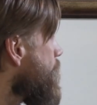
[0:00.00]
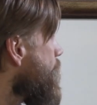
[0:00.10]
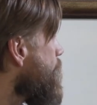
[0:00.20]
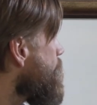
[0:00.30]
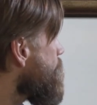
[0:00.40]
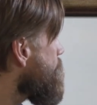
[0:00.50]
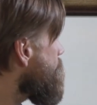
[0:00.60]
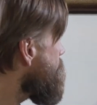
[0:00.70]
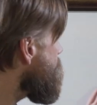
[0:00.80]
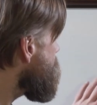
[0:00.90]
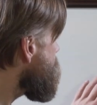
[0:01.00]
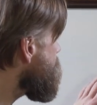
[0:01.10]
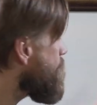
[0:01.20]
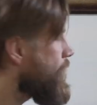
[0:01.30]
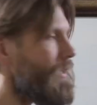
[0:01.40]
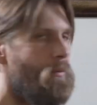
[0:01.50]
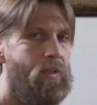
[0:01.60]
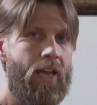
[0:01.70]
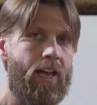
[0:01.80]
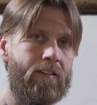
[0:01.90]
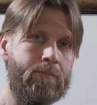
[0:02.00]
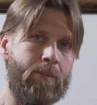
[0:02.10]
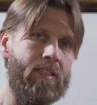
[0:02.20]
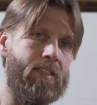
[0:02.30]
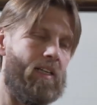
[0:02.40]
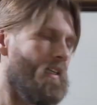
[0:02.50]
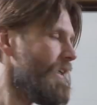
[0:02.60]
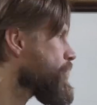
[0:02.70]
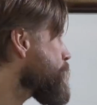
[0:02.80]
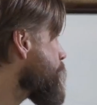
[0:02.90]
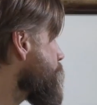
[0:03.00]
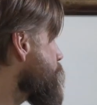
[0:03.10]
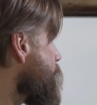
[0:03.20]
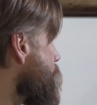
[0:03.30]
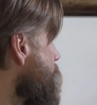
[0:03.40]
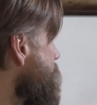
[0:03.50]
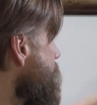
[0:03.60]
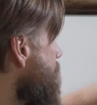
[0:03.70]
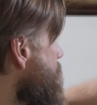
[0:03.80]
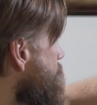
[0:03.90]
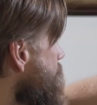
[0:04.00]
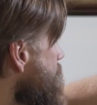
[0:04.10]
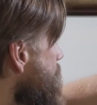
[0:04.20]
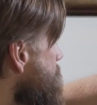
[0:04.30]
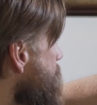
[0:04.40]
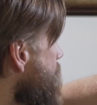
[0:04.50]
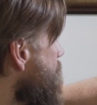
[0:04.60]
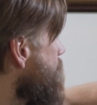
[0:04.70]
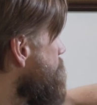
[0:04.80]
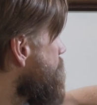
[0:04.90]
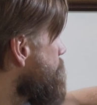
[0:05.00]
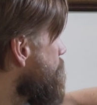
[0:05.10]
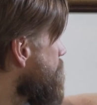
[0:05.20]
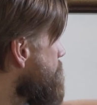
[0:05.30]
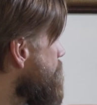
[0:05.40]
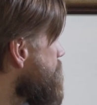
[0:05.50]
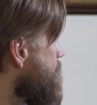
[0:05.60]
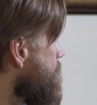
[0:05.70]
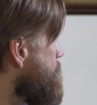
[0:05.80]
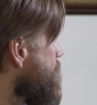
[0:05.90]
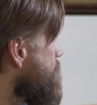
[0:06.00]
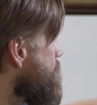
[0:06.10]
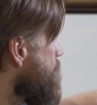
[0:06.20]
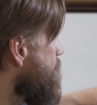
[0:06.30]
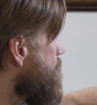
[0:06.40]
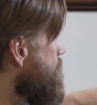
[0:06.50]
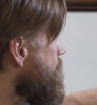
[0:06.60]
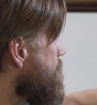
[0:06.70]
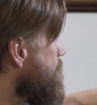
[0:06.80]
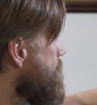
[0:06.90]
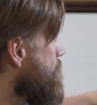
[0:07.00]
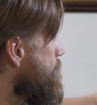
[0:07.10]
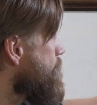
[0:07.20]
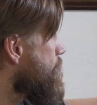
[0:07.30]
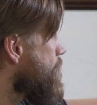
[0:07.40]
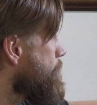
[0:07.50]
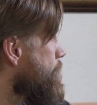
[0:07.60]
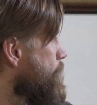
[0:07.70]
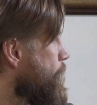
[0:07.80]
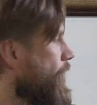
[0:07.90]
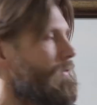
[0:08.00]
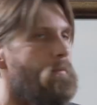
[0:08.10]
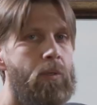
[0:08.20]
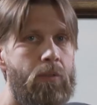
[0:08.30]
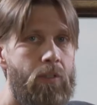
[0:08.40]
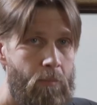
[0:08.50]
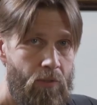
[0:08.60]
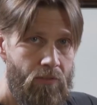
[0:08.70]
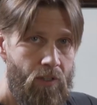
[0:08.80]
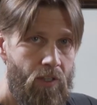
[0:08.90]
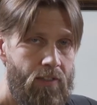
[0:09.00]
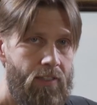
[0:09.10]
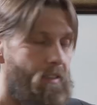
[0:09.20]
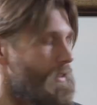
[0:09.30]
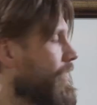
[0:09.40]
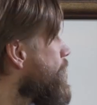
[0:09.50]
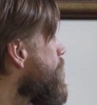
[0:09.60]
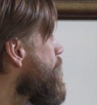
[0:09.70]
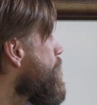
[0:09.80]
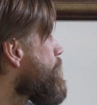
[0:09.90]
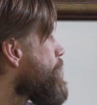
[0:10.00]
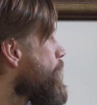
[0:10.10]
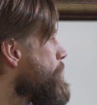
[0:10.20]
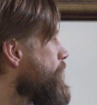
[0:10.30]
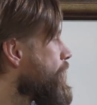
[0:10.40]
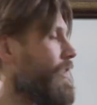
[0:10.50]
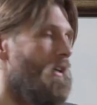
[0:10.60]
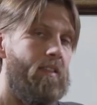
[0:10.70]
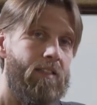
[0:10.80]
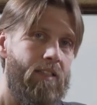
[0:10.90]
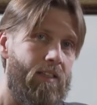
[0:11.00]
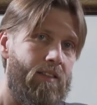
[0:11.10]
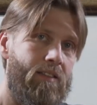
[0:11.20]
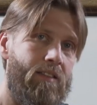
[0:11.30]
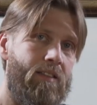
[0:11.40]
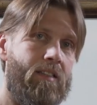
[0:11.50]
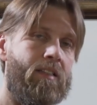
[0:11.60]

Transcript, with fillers: Now, here we have basically a structure where we have one campaign, we've got multiple segments, and inside each segment we have a number of contacts. From the contact,